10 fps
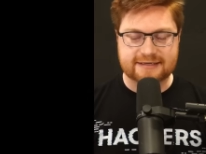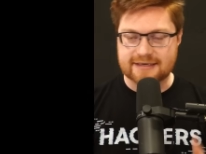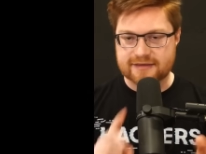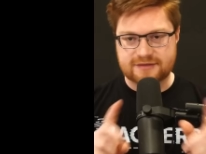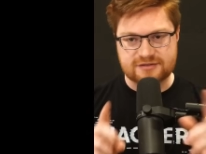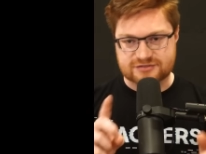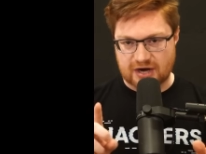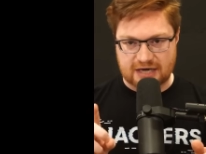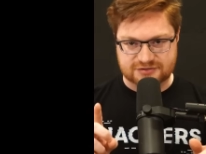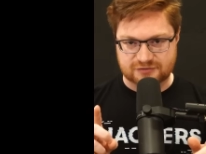And to connect these
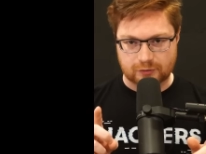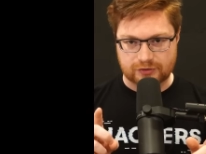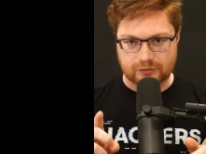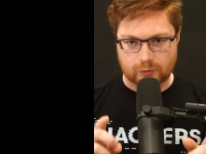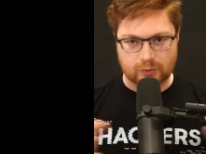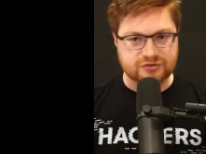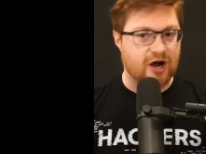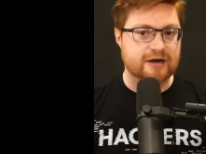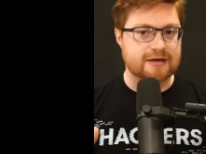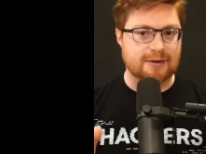dots for you, when we're
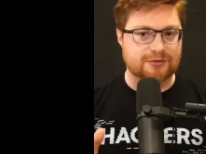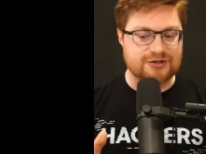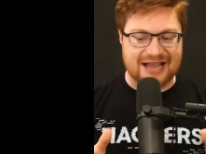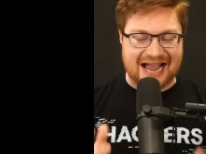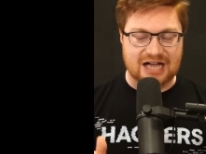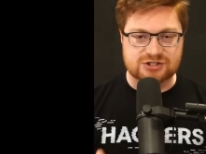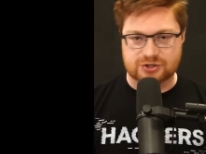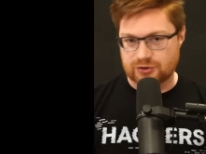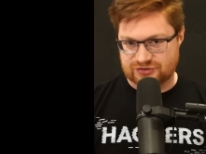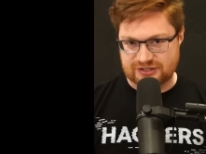talking about the
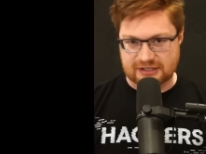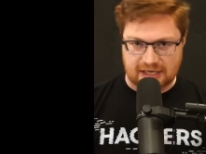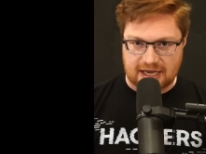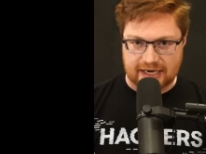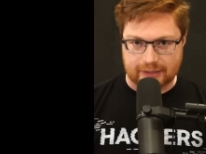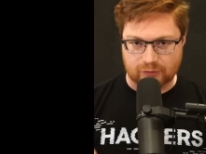Azure C L I,